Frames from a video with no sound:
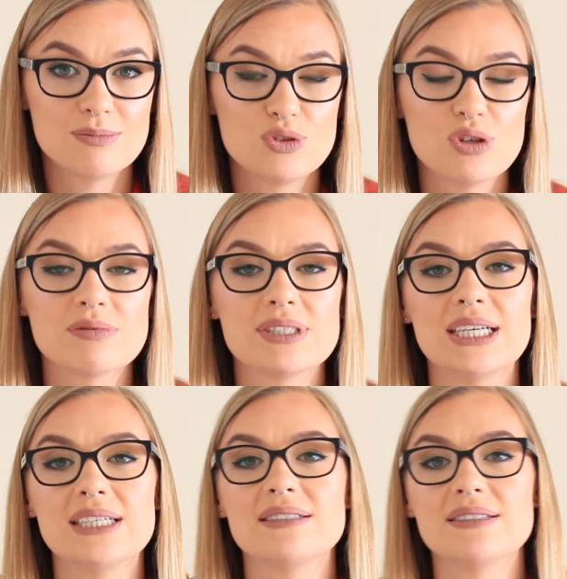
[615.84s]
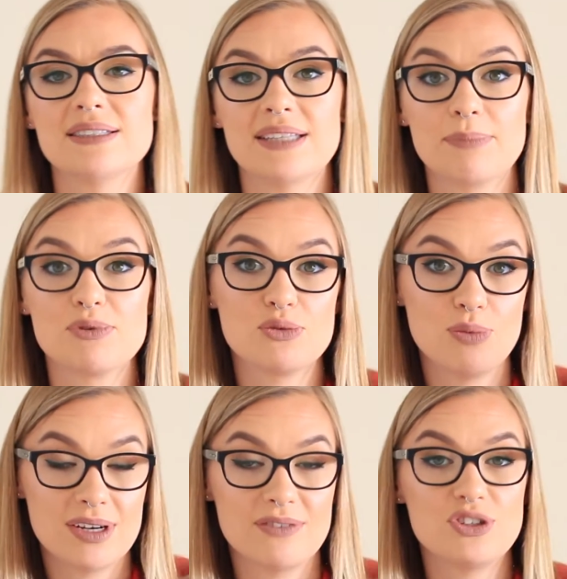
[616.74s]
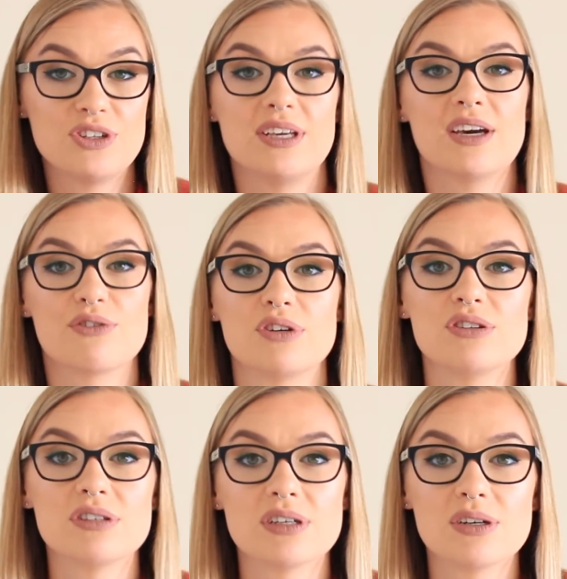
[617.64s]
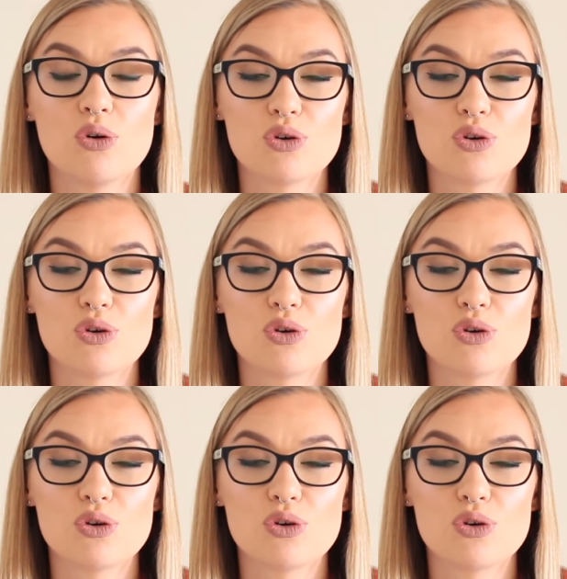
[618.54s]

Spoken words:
don't take these steps one after the other in the